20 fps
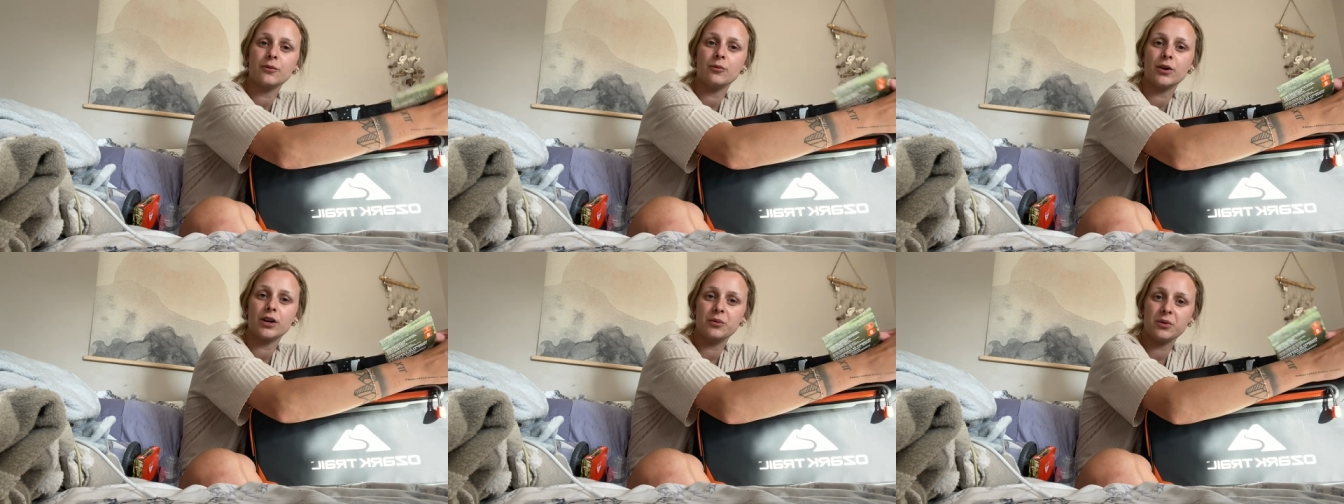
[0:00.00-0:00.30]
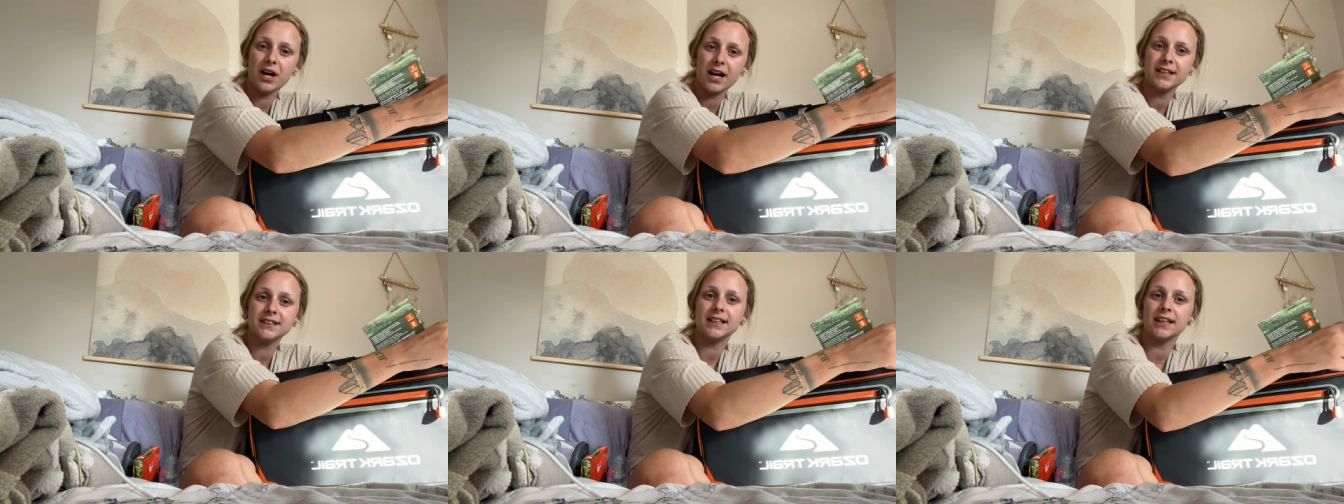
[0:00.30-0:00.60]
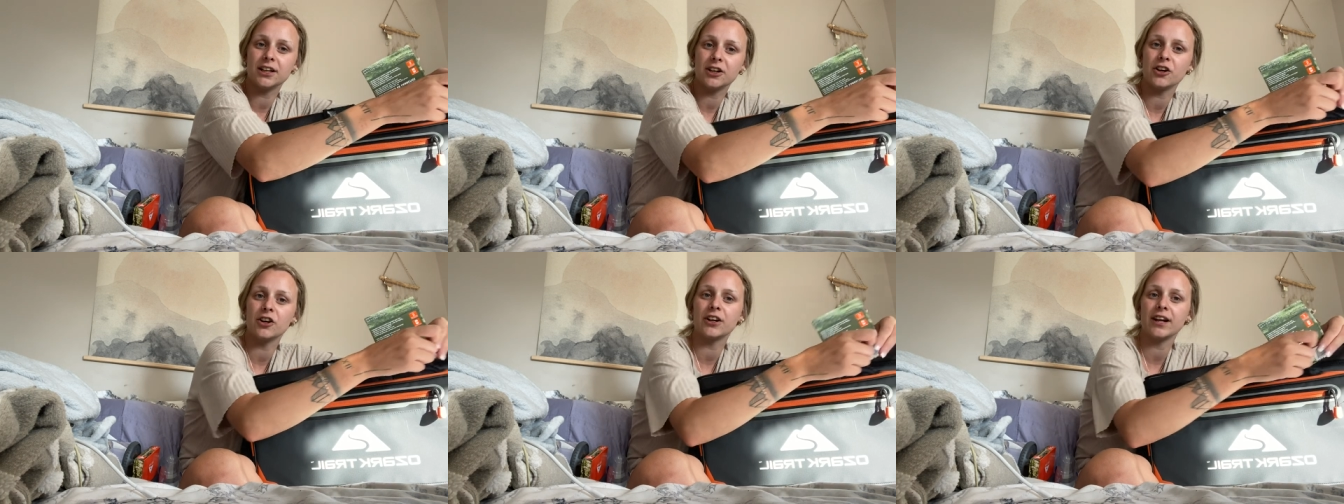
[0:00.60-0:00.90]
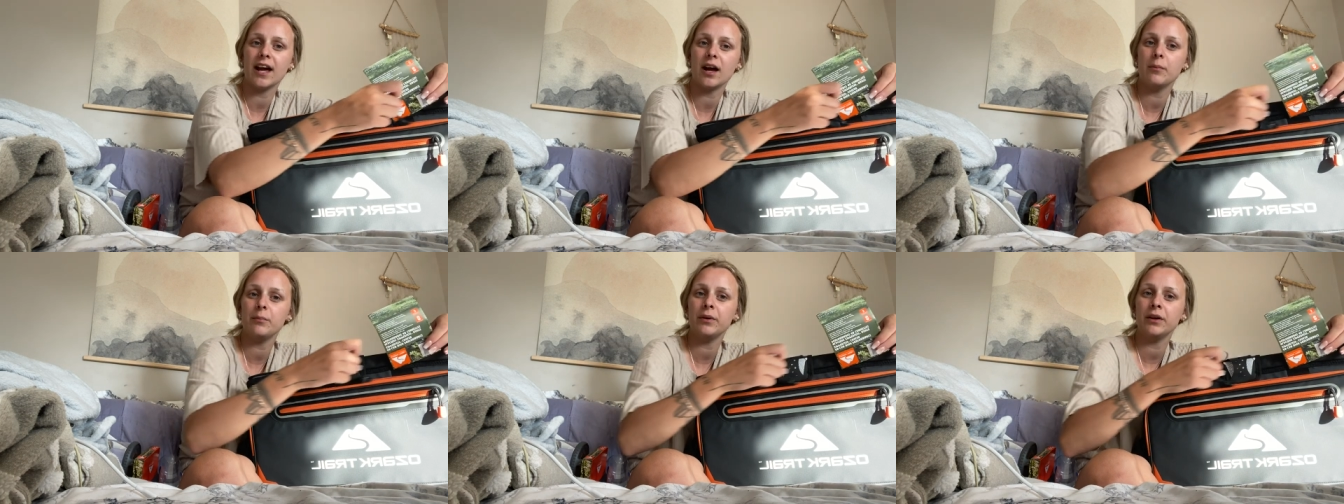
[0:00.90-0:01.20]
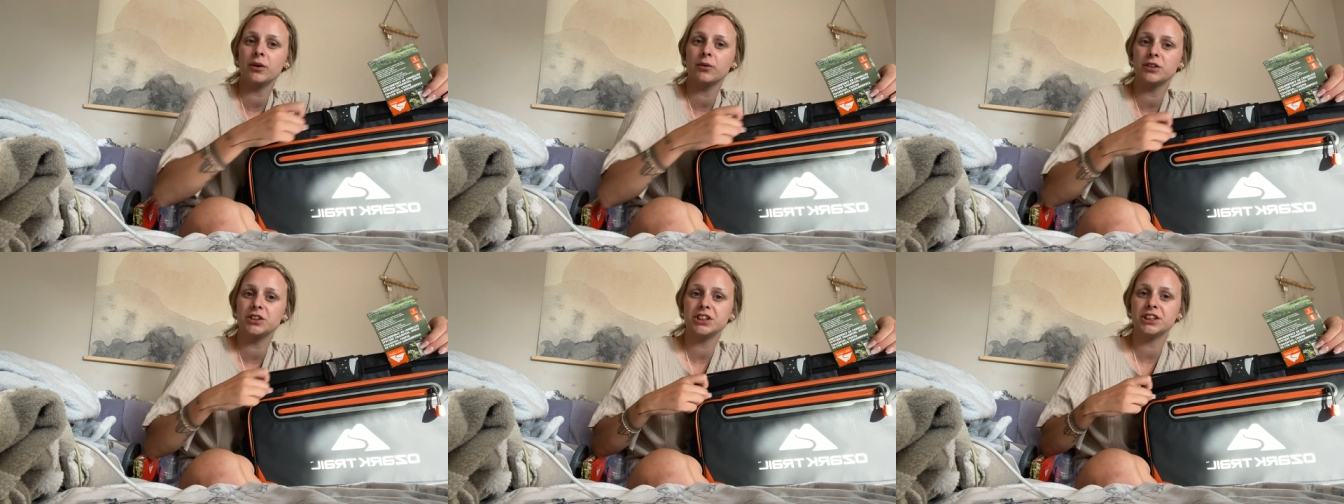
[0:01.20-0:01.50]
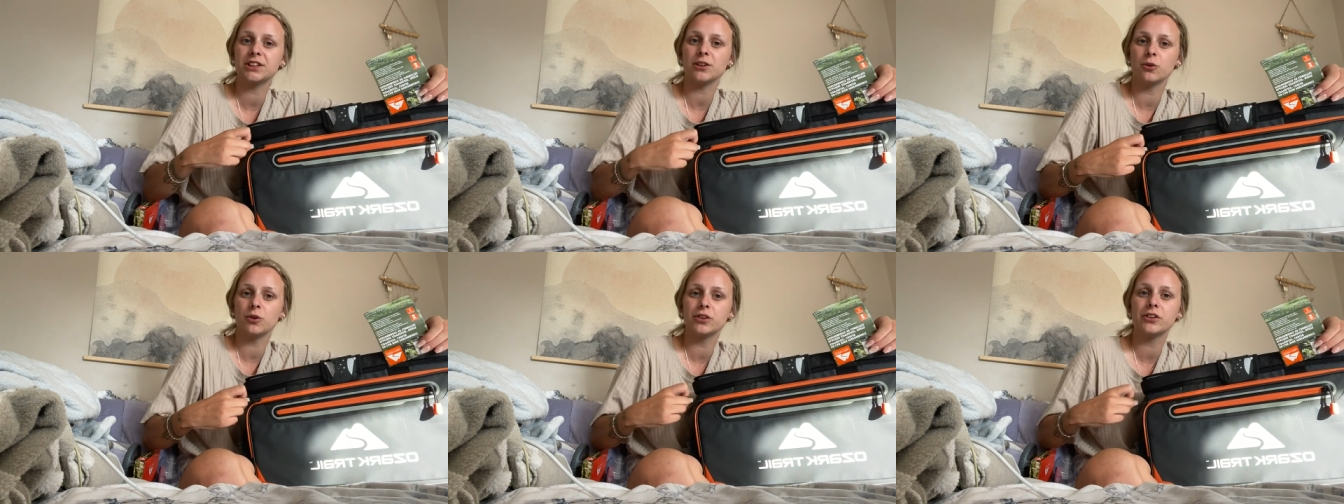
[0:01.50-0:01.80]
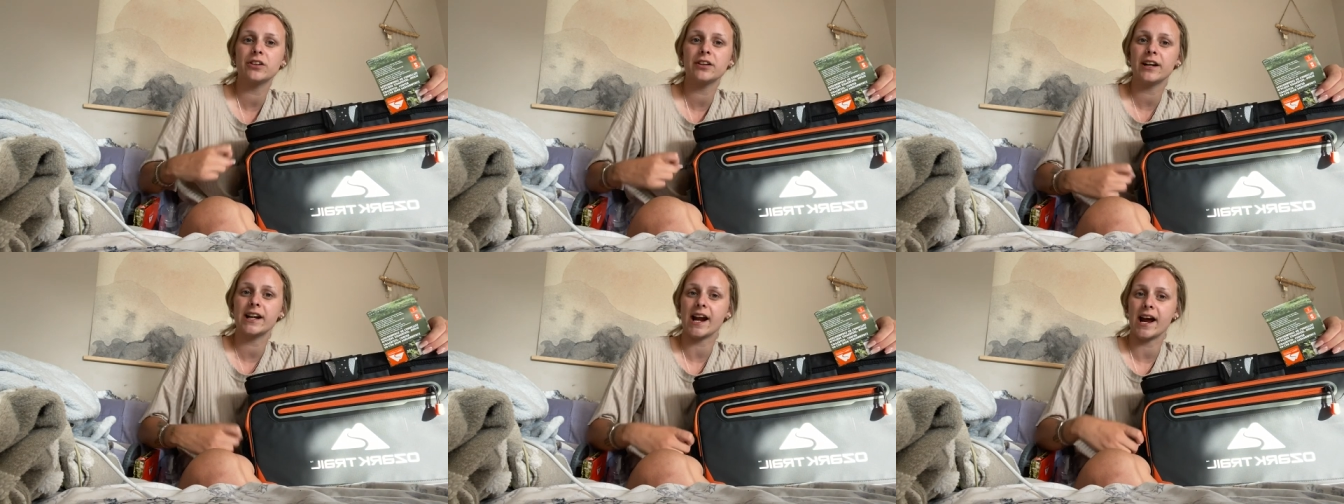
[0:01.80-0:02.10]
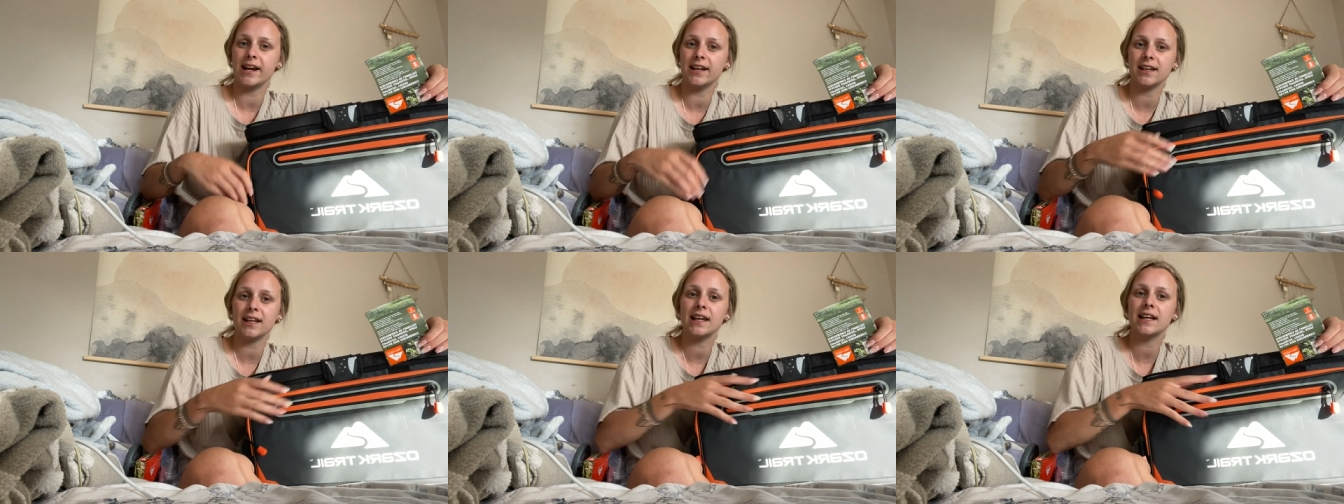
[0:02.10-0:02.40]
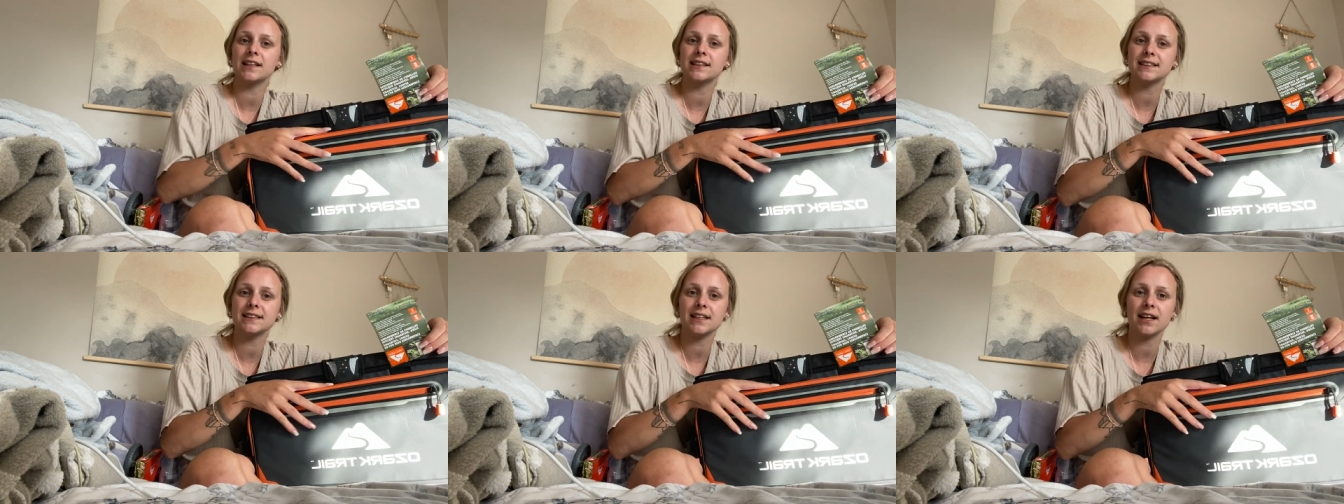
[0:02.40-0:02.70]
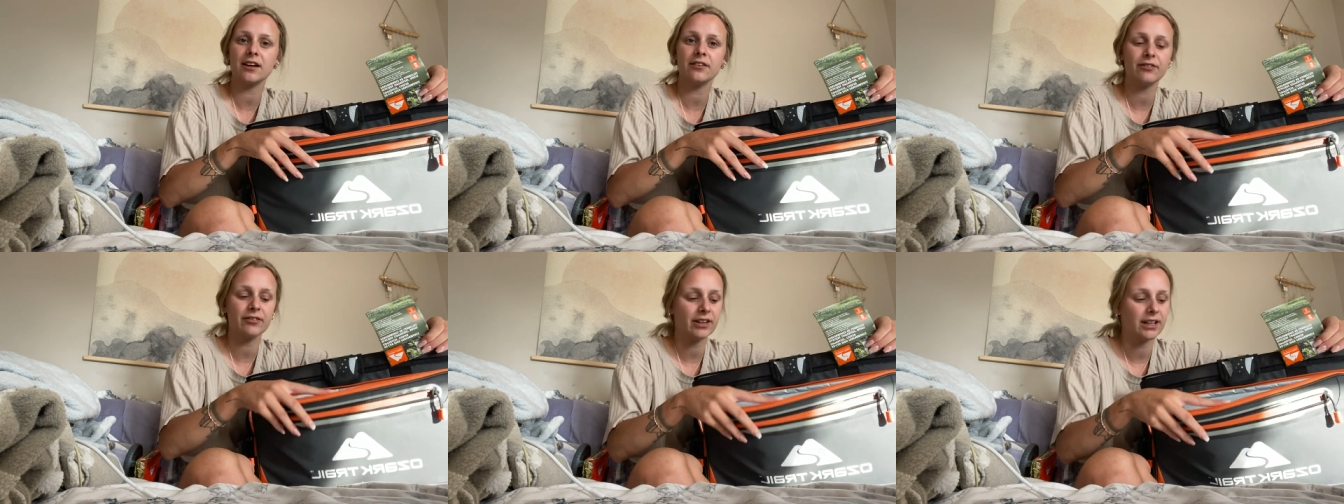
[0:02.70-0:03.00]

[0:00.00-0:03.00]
when I take her camping when she's older and hiking and stuff.